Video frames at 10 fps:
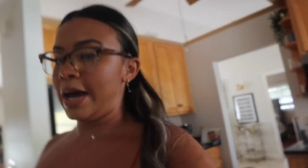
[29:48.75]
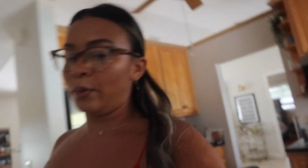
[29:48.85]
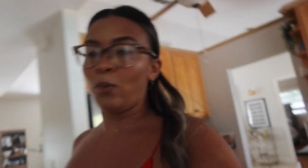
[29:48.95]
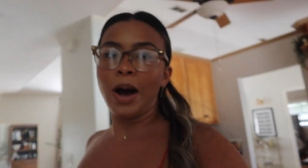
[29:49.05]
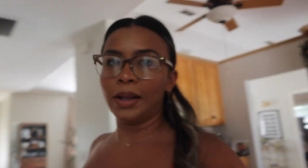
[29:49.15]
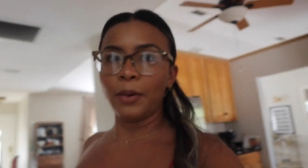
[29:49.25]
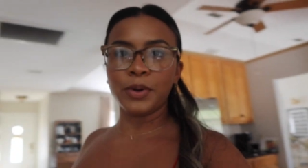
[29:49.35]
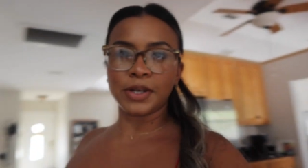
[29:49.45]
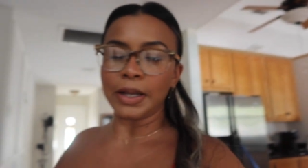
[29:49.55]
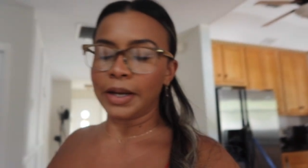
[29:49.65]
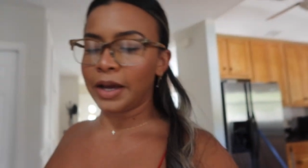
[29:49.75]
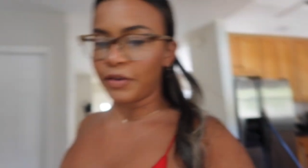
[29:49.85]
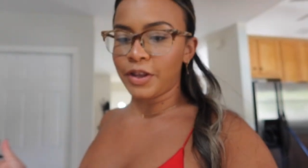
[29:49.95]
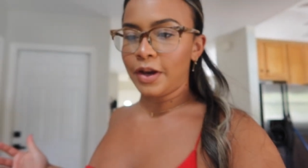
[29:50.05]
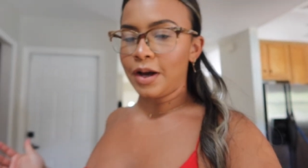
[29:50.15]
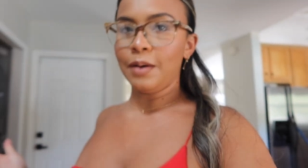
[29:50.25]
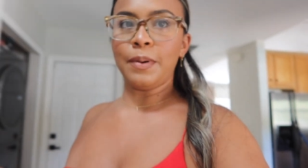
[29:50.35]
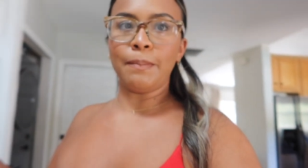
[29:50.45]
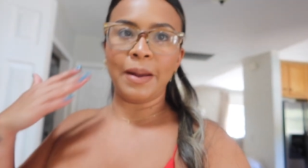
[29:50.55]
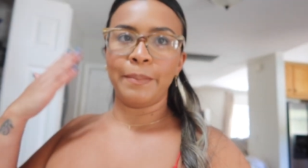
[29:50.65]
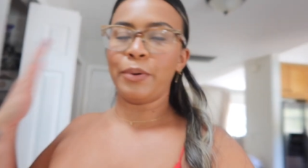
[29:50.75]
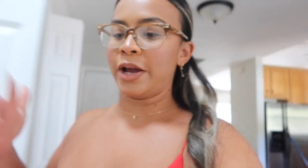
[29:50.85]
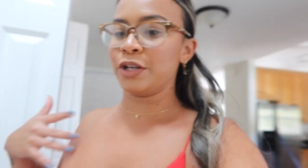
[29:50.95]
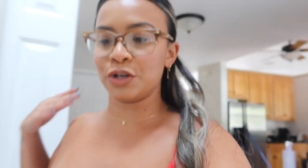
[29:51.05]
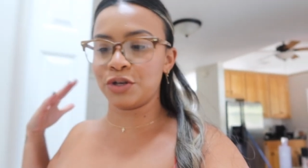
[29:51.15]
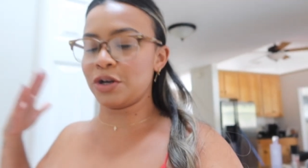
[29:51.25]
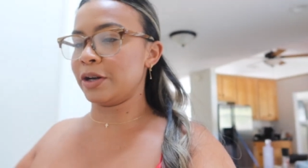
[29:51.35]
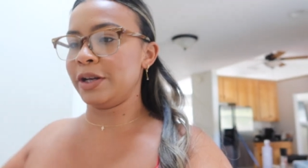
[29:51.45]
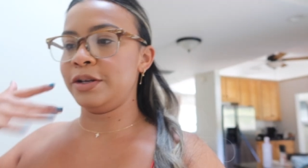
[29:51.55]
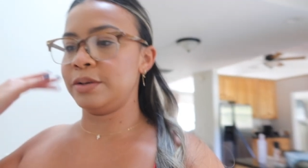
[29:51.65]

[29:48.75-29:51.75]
And while I was cleaning everything up, my brain just started